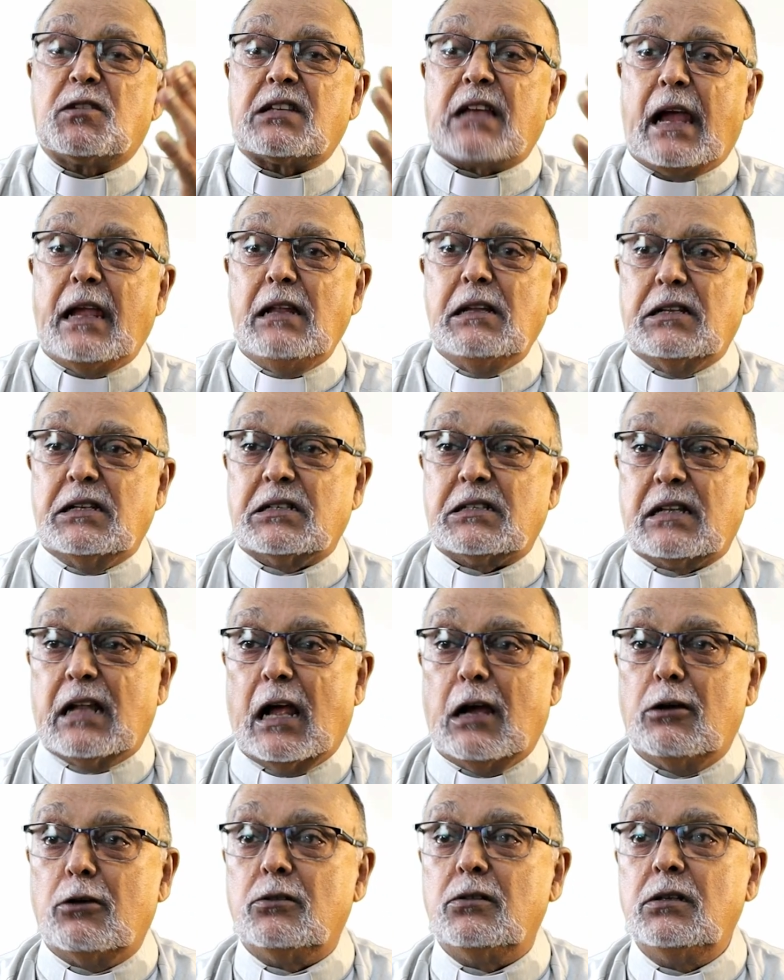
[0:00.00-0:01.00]
silent
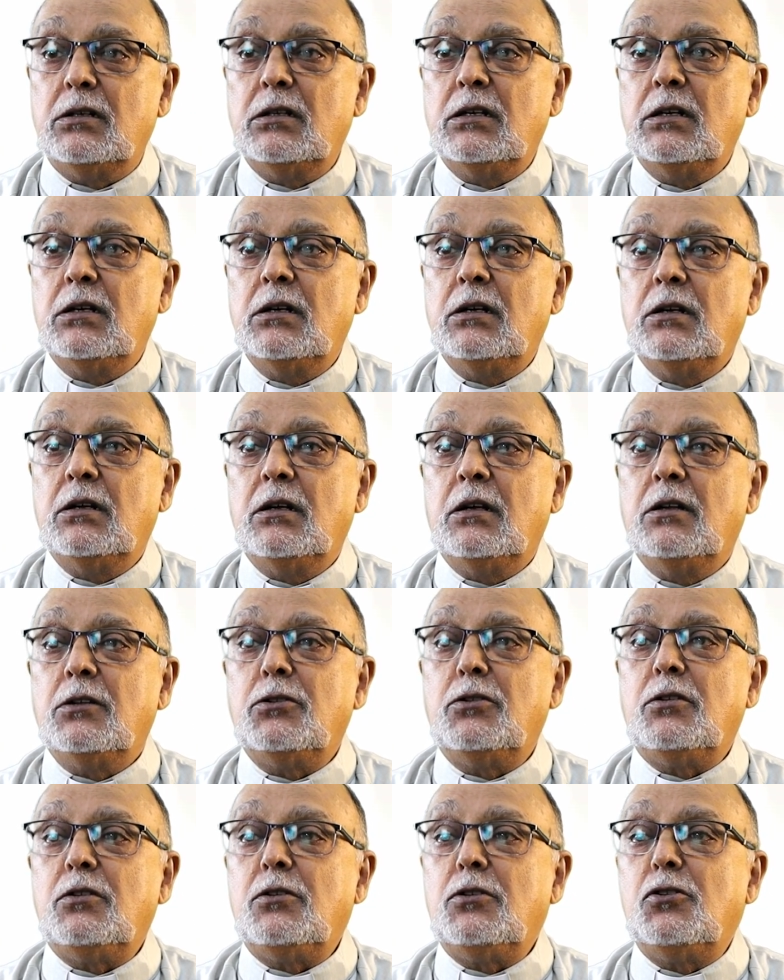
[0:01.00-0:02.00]
now
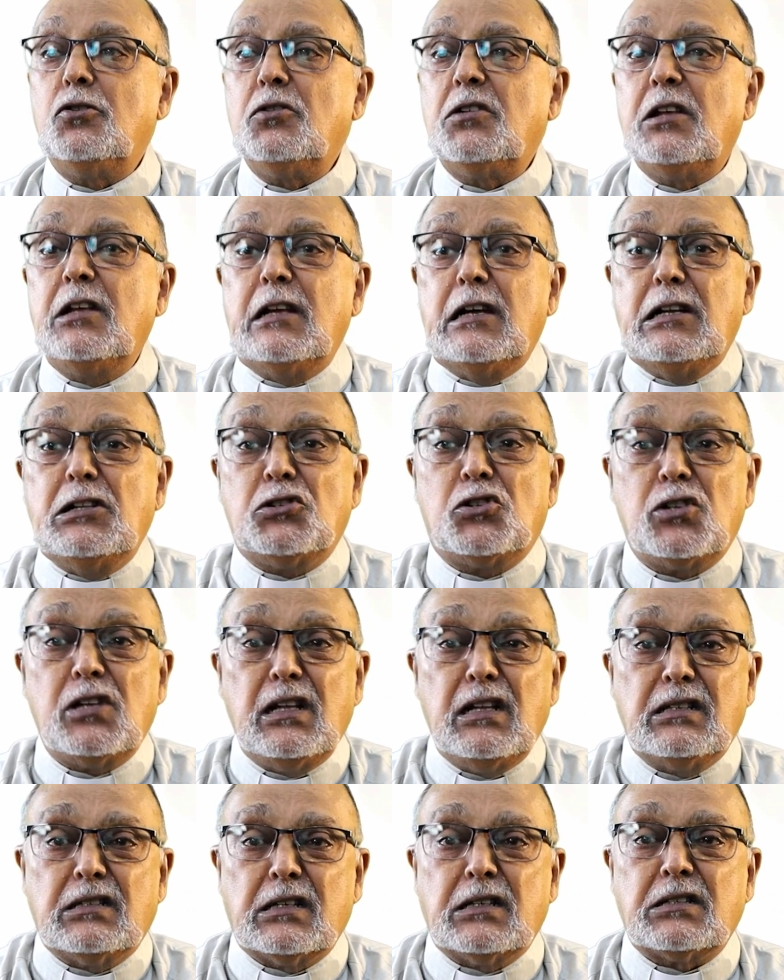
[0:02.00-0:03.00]
to hear
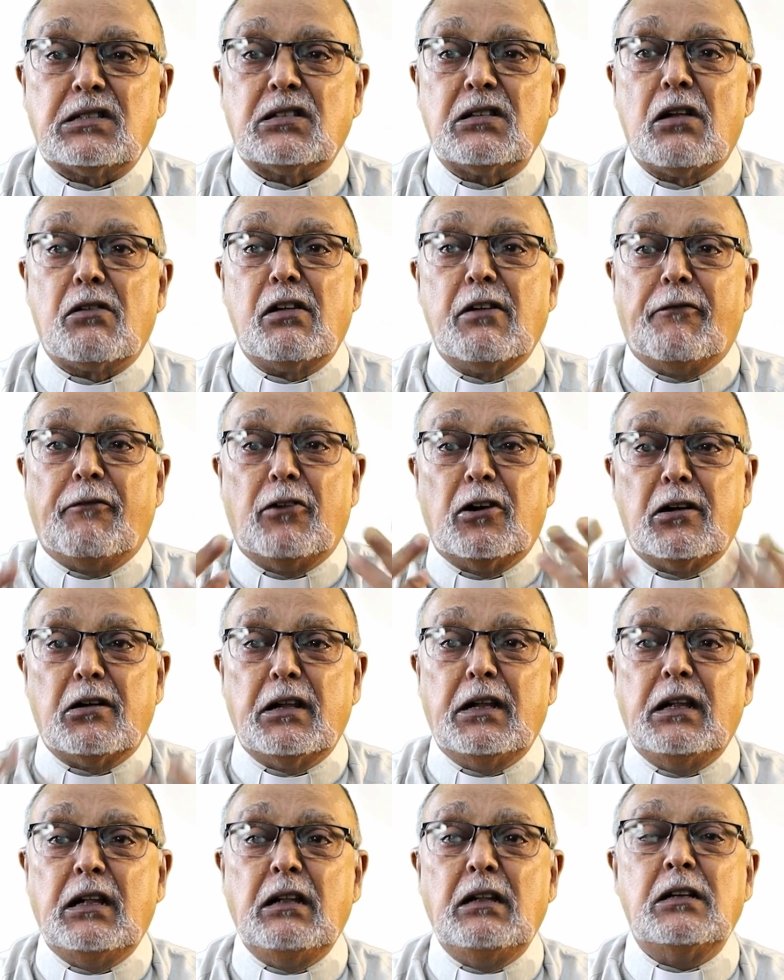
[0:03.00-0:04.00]
Jesus
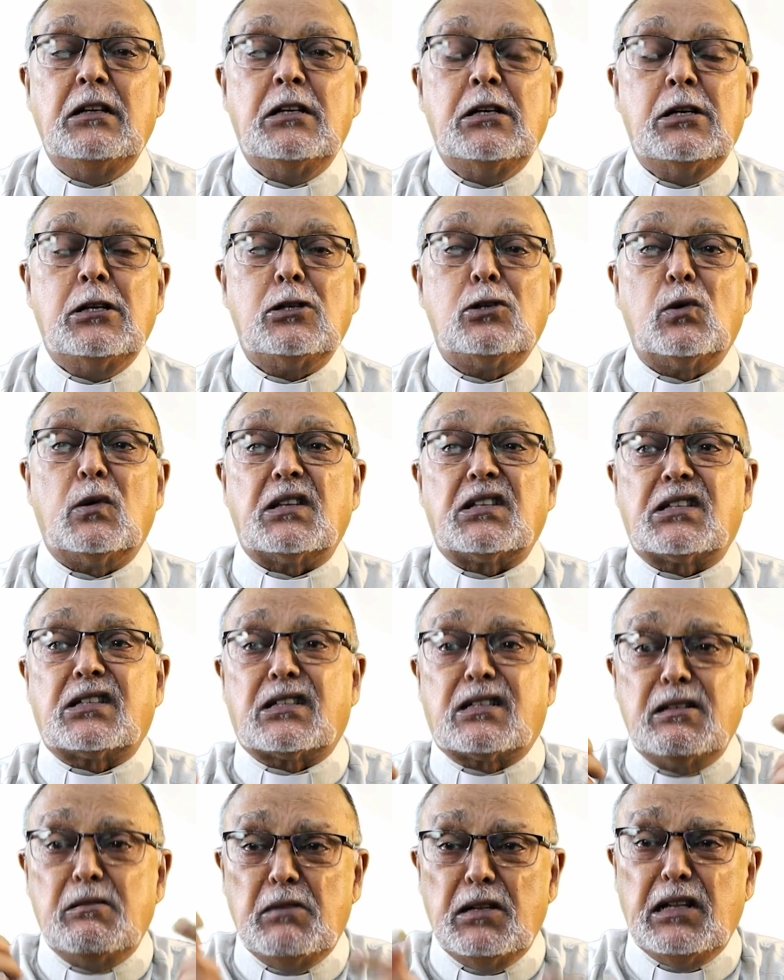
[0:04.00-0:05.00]
referring to a
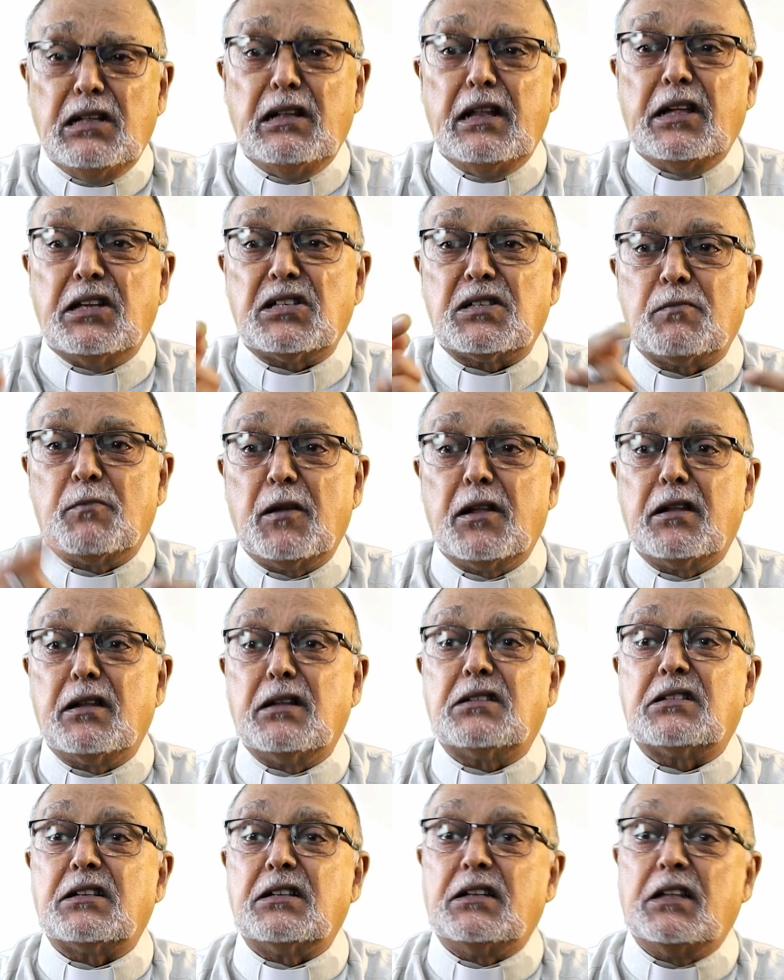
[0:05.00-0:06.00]
similar
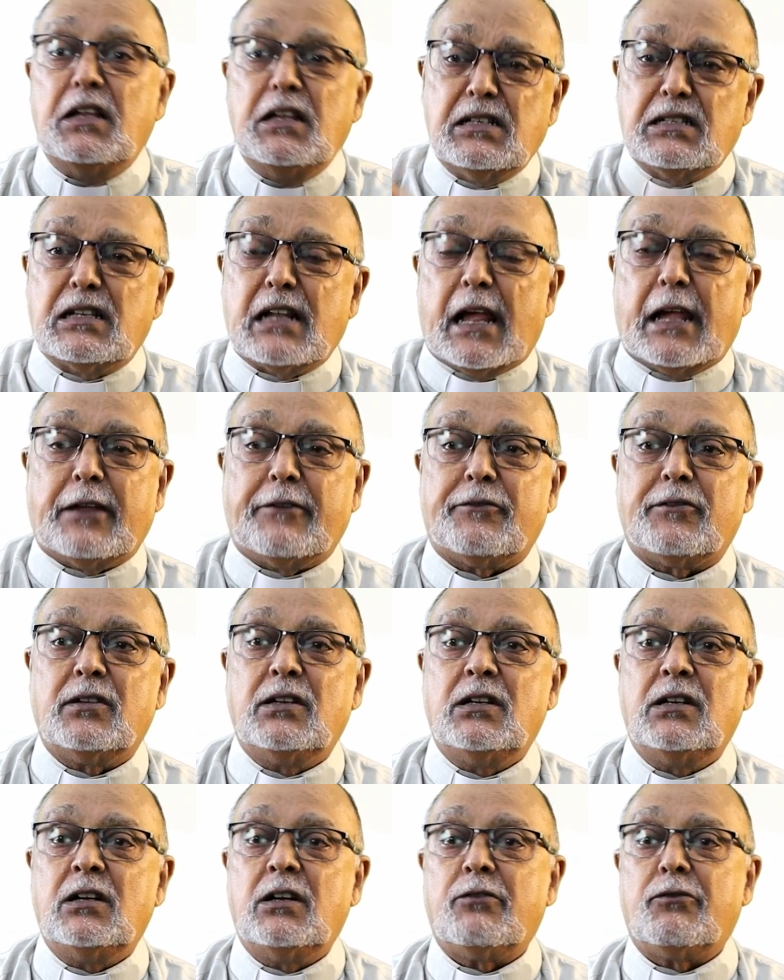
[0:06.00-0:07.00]
experience in His life
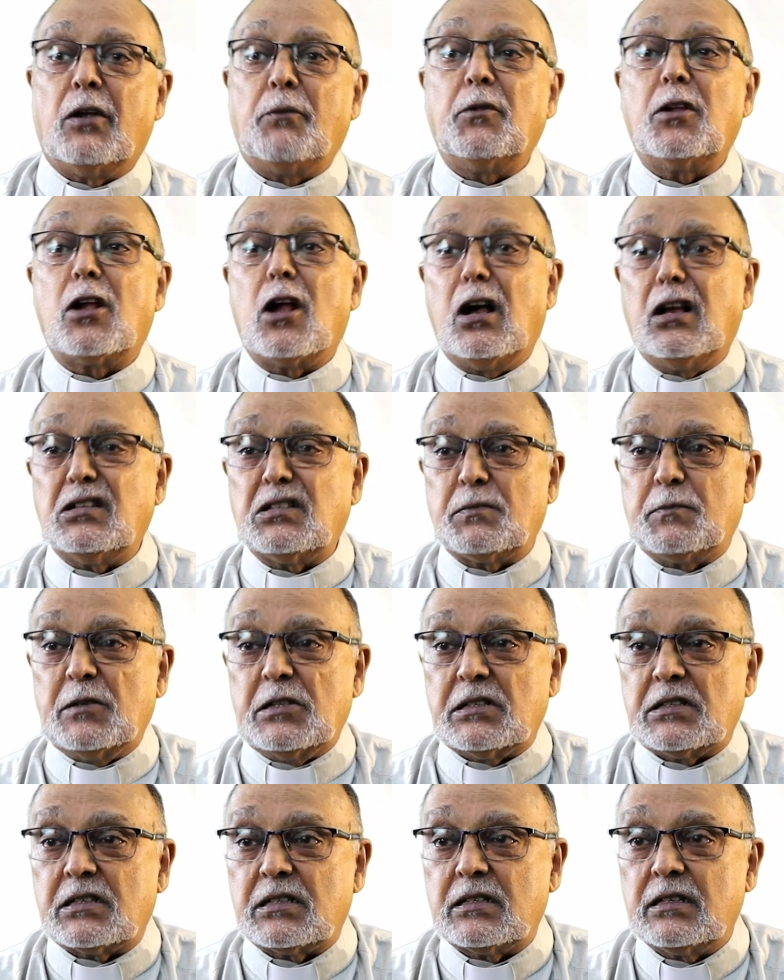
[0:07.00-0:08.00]
from the
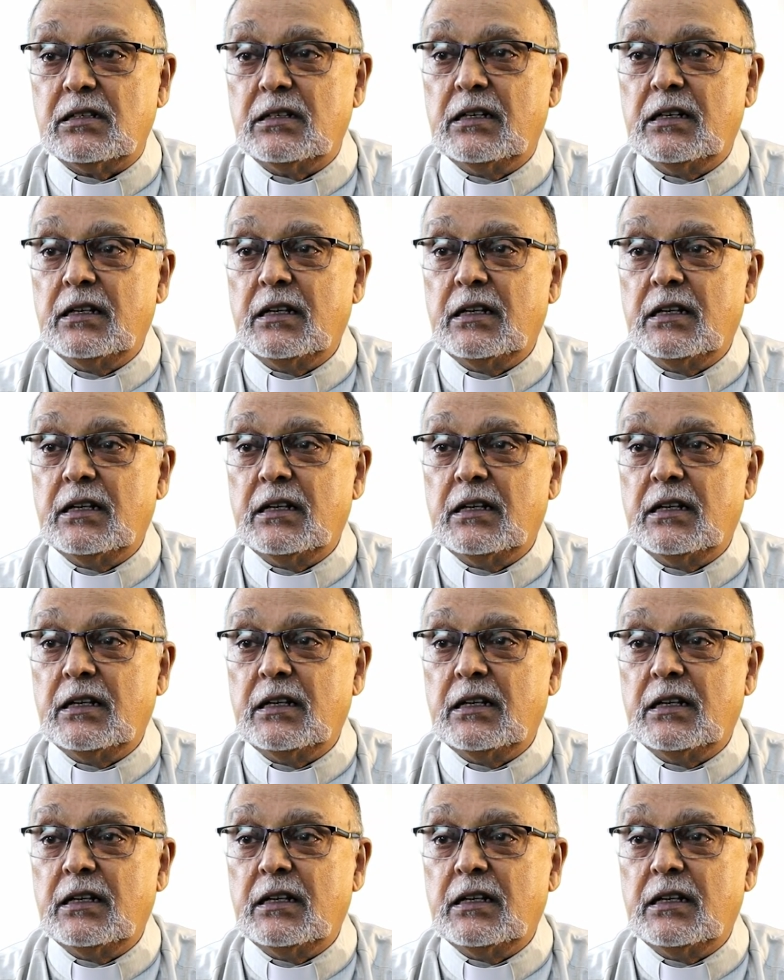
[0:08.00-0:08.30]
Gospels